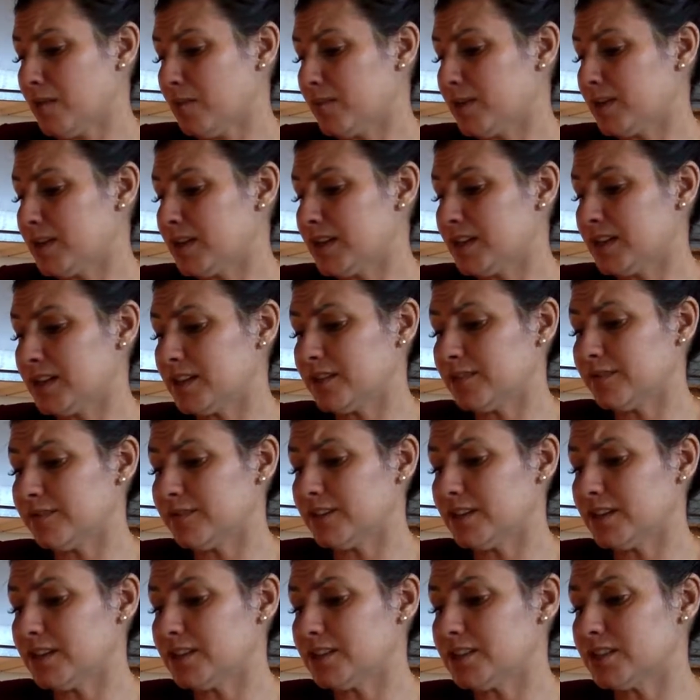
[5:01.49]
put it in the
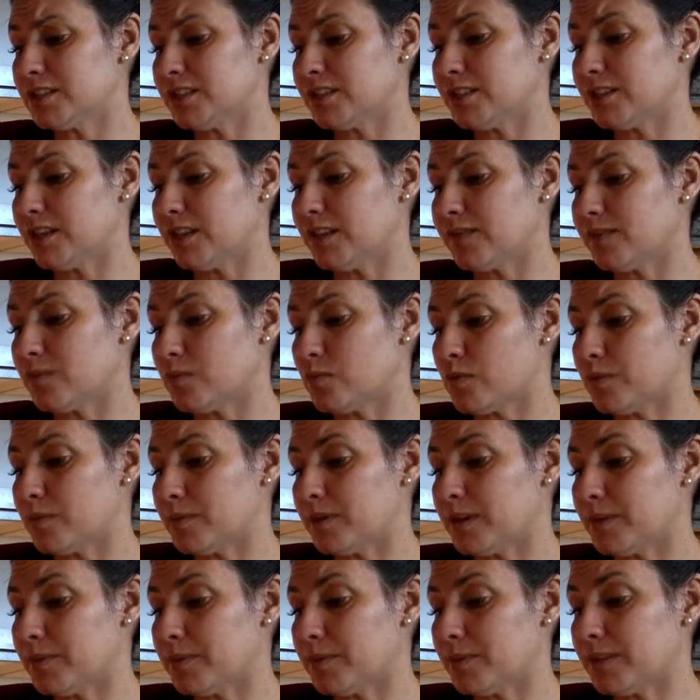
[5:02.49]
fridge and then you have to
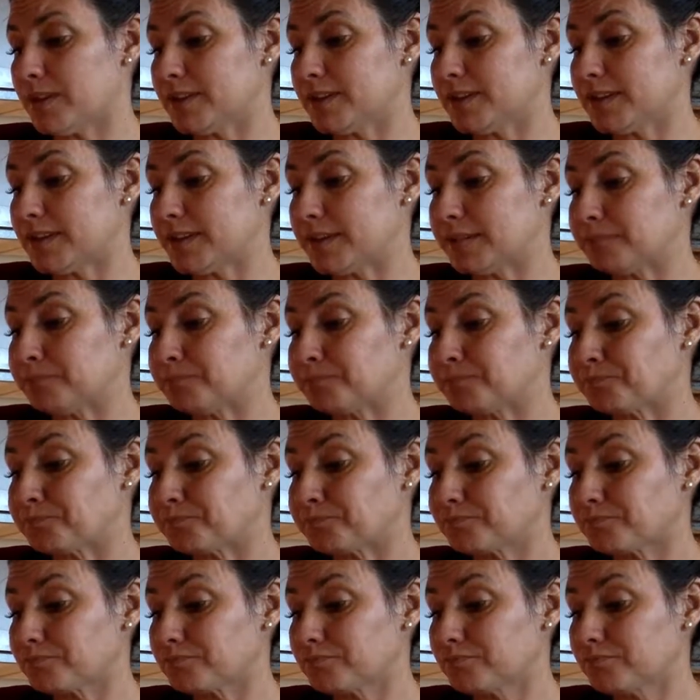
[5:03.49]
warm it up all the time.
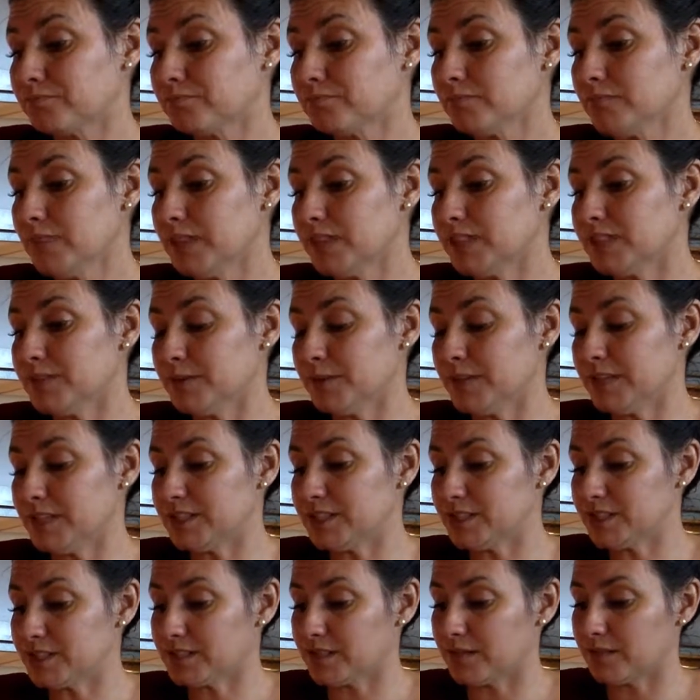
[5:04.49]
To
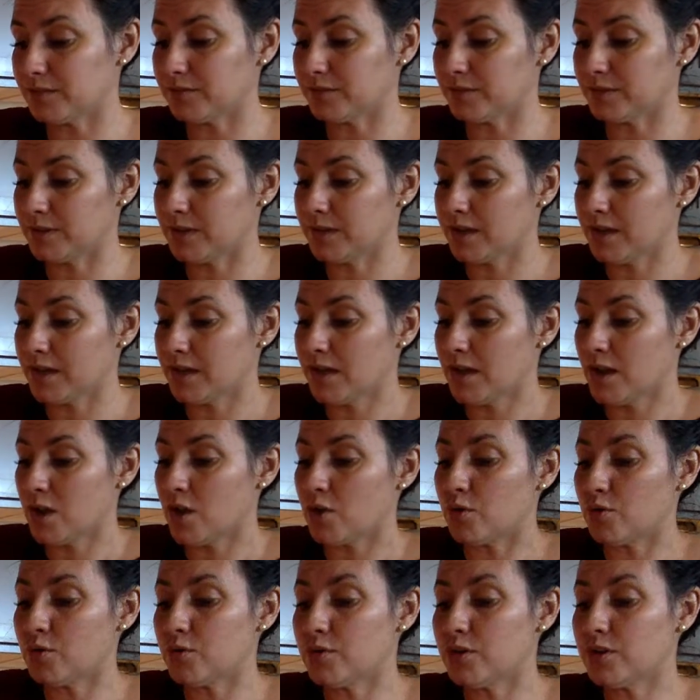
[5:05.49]
each his own.
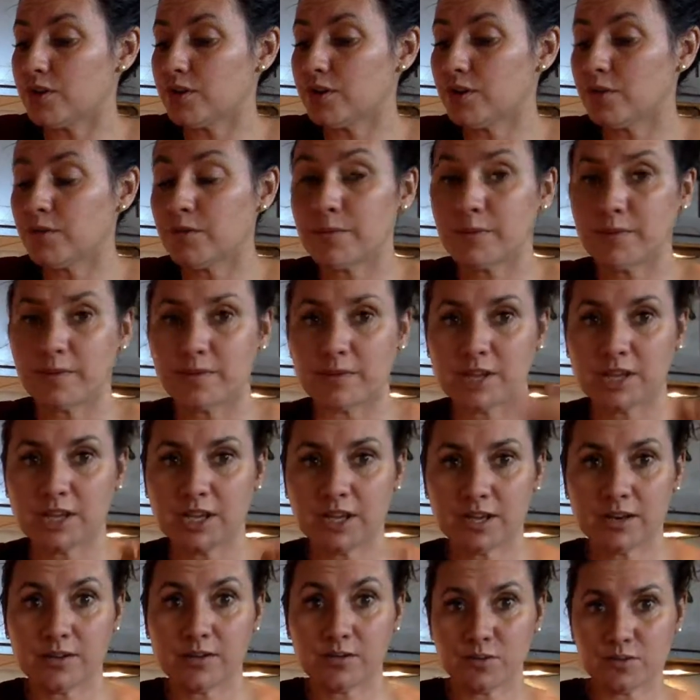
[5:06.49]
Ooh, you know what would be really
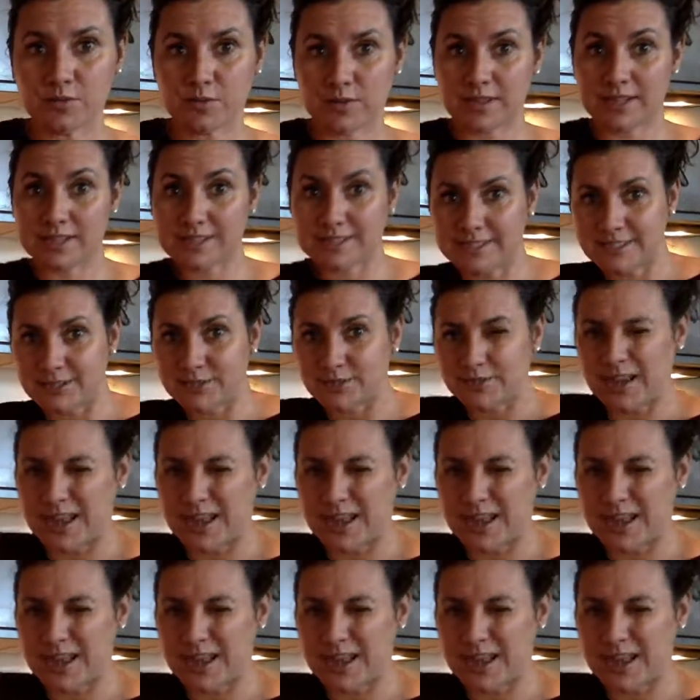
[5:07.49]
good? Ooh, let's